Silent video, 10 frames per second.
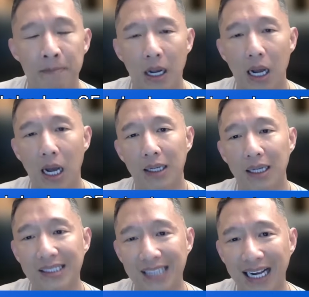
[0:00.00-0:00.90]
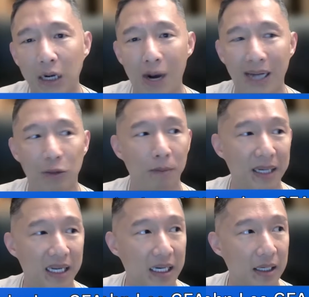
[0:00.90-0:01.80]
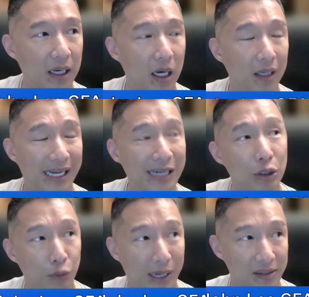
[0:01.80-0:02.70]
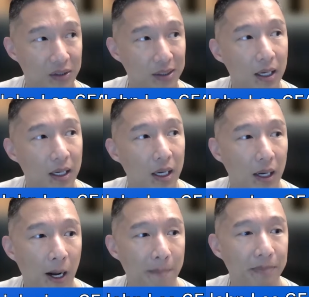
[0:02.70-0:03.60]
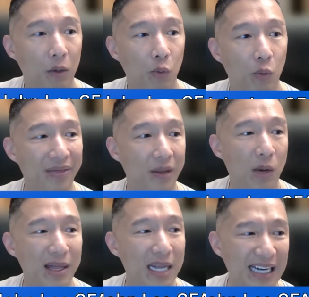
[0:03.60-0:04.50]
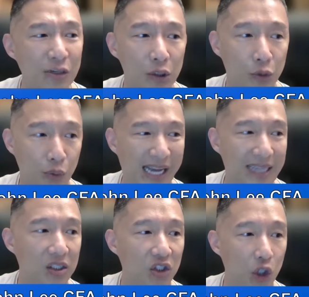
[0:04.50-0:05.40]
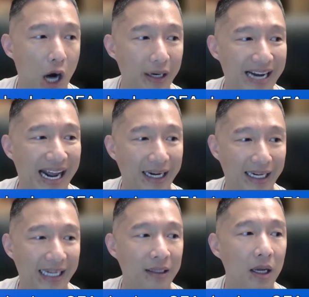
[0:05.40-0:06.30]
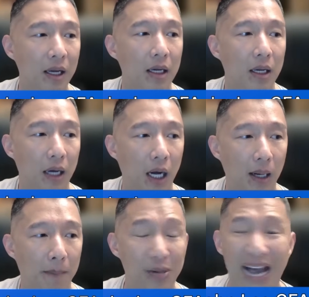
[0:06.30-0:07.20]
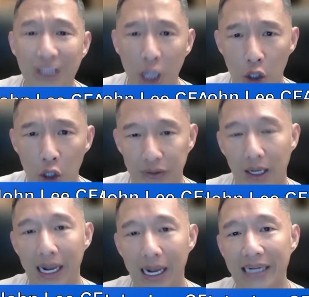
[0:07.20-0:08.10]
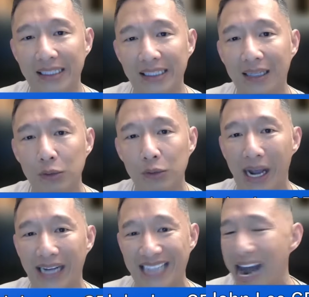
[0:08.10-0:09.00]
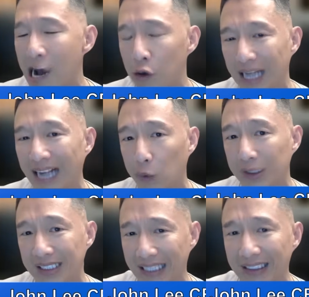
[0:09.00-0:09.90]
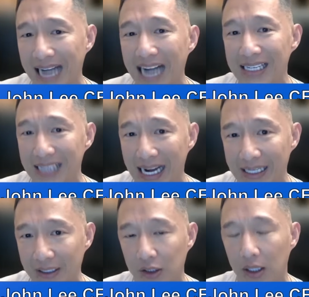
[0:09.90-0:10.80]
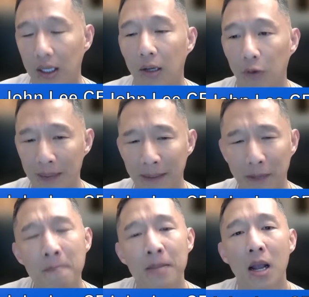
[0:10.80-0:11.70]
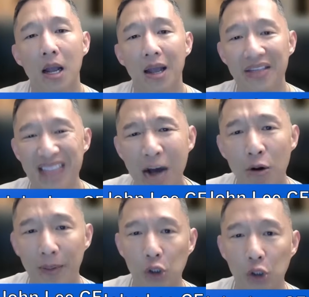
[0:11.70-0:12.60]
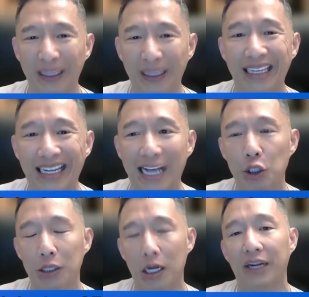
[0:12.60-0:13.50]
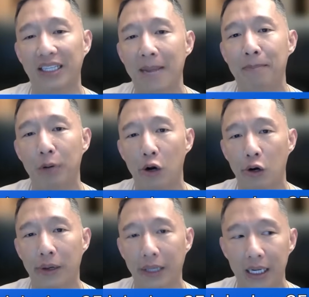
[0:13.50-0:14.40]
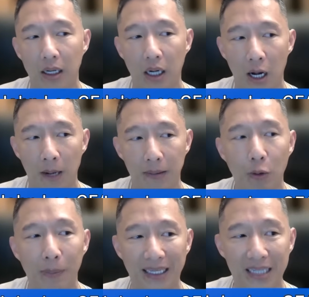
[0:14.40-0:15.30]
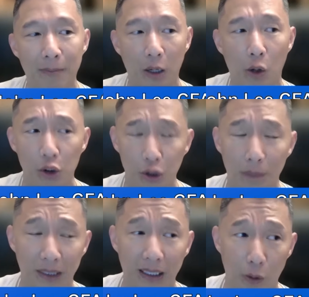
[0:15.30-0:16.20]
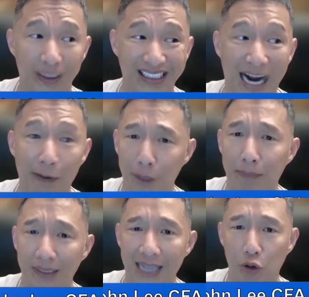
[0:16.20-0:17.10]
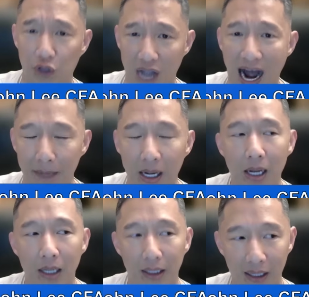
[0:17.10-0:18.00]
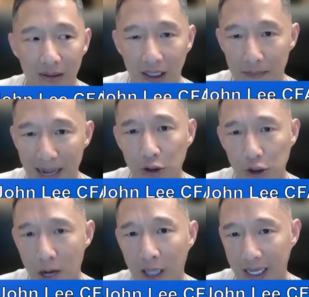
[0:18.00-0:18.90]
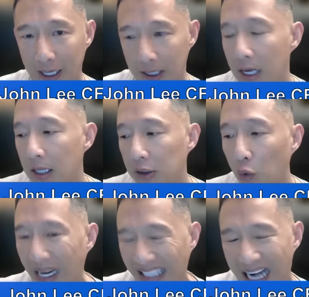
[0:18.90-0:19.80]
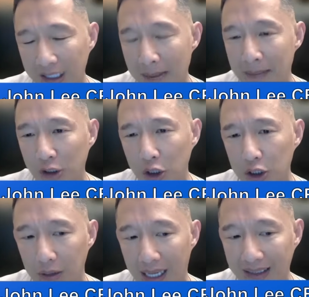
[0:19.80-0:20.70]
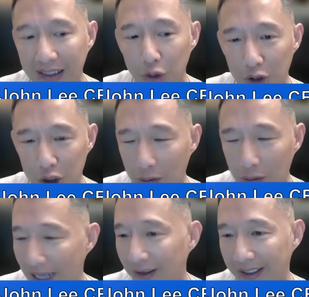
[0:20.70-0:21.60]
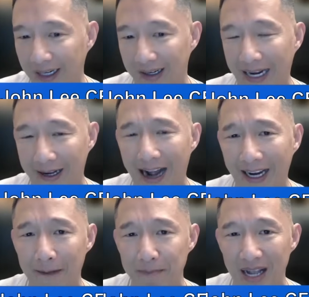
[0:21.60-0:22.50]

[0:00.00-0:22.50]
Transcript: A second one would be interest rates. When the interest rates started heading plateau and it's on its way down, like it was in the 1980s, remember? And that will also be an indication of a temporary, also will establish a potential top in the metals market. So right now, as I mentioned to you, I think to your show right earlier, like I am